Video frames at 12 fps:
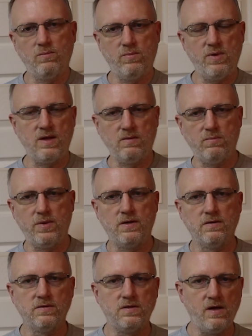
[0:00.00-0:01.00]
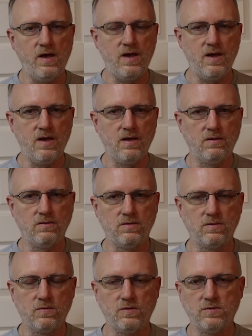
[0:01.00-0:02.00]
been built
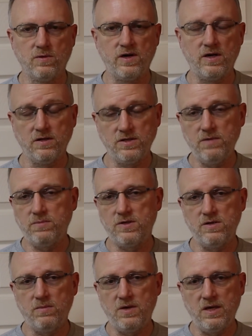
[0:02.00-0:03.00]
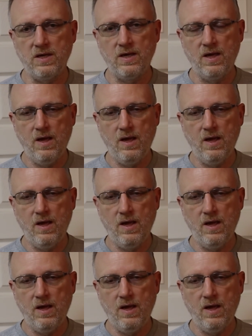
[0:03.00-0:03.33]
and was ready to ship to me.